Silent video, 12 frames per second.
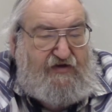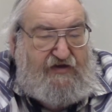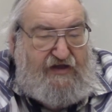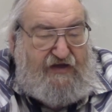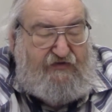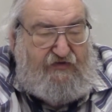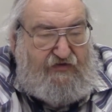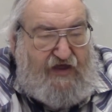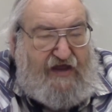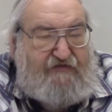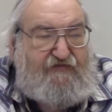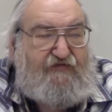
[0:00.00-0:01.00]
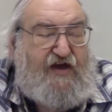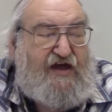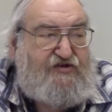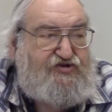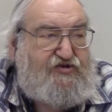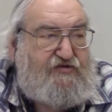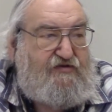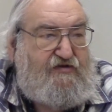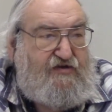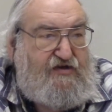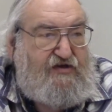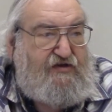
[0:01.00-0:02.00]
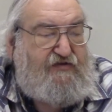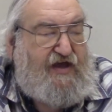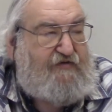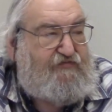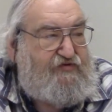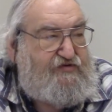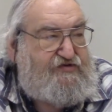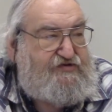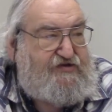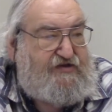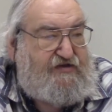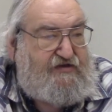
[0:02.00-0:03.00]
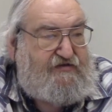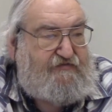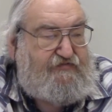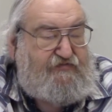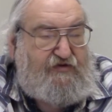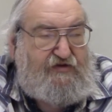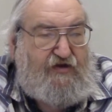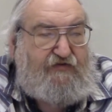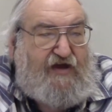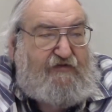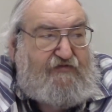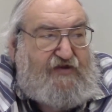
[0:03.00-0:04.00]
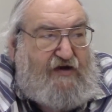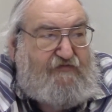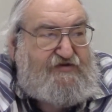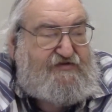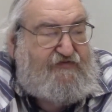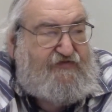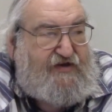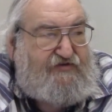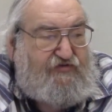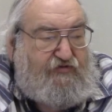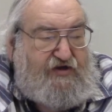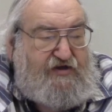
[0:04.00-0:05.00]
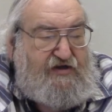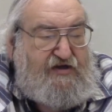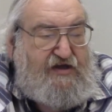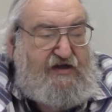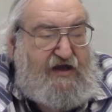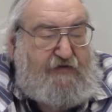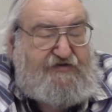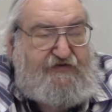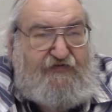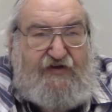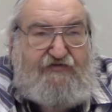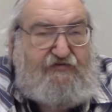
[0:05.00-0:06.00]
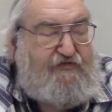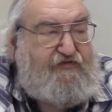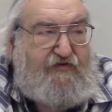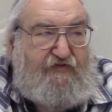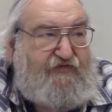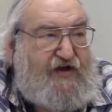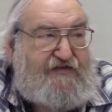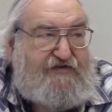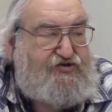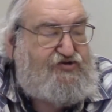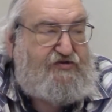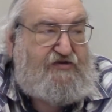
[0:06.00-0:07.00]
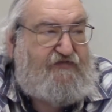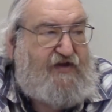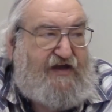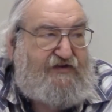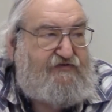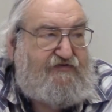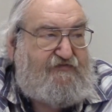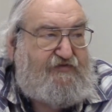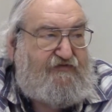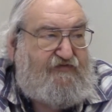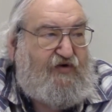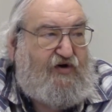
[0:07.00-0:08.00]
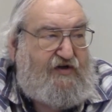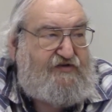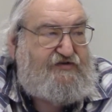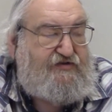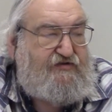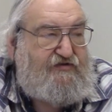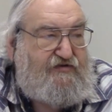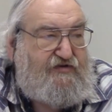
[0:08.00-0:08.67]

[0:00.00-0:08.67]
in that fashion, that was, that was a victory. It was a victory for a fight that shouldn't have had to have been fought.